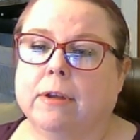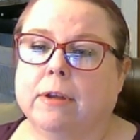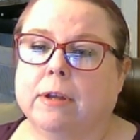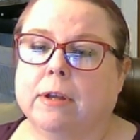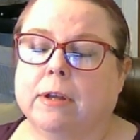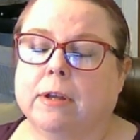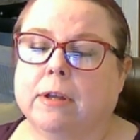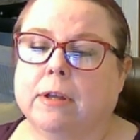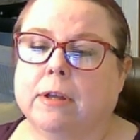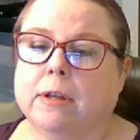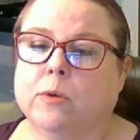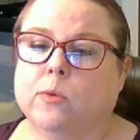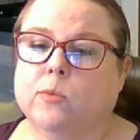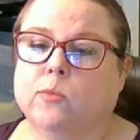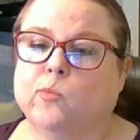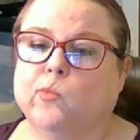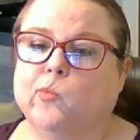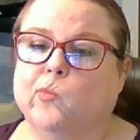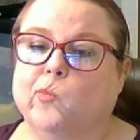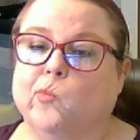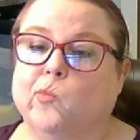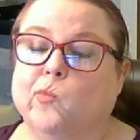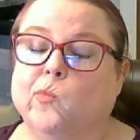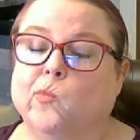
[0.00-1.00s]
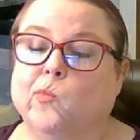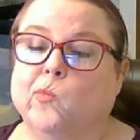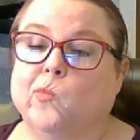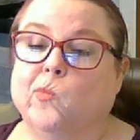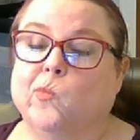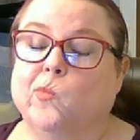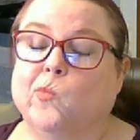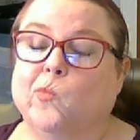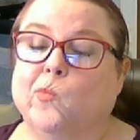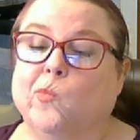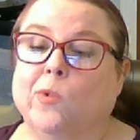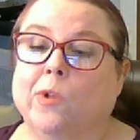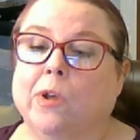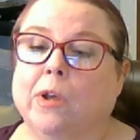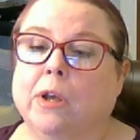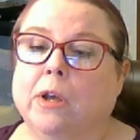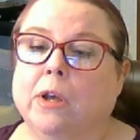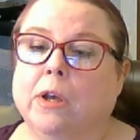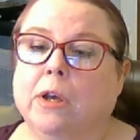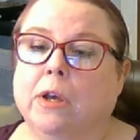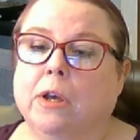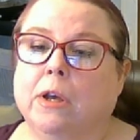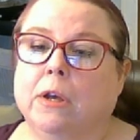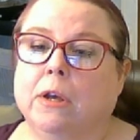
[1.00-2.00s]

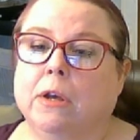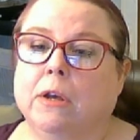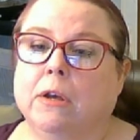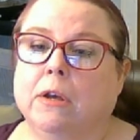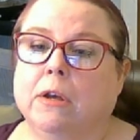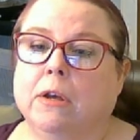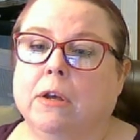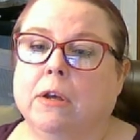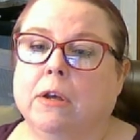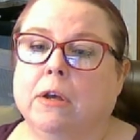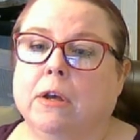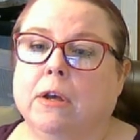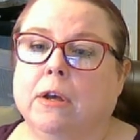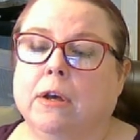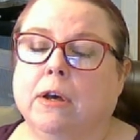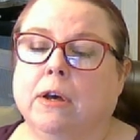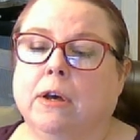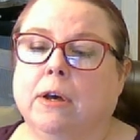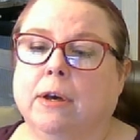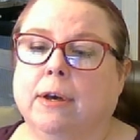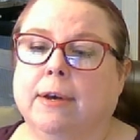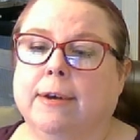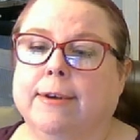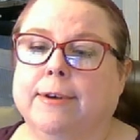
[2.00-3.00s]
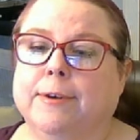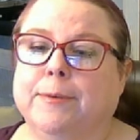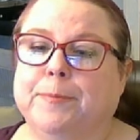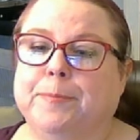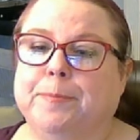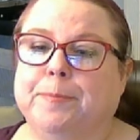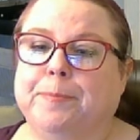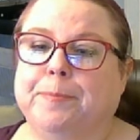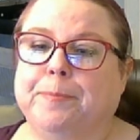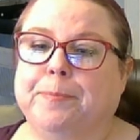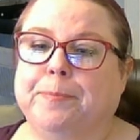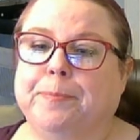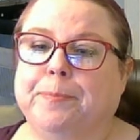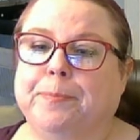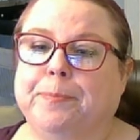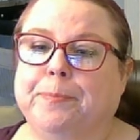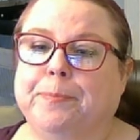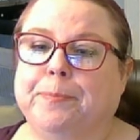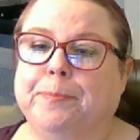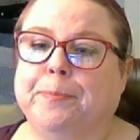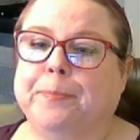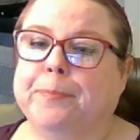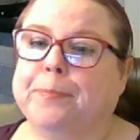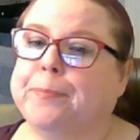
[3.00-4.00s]

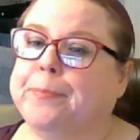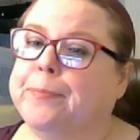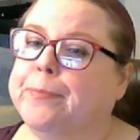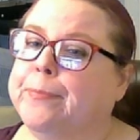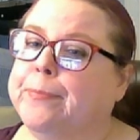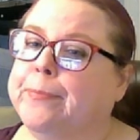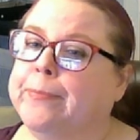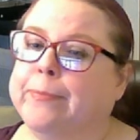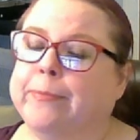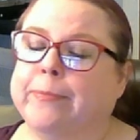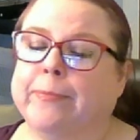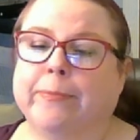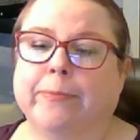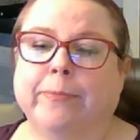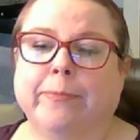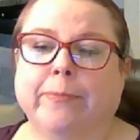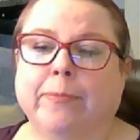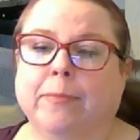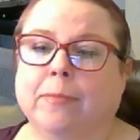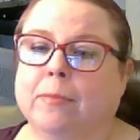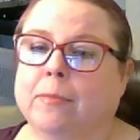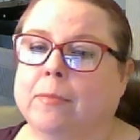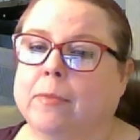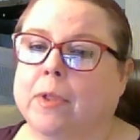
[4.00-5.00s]
No one is speaking in this clip.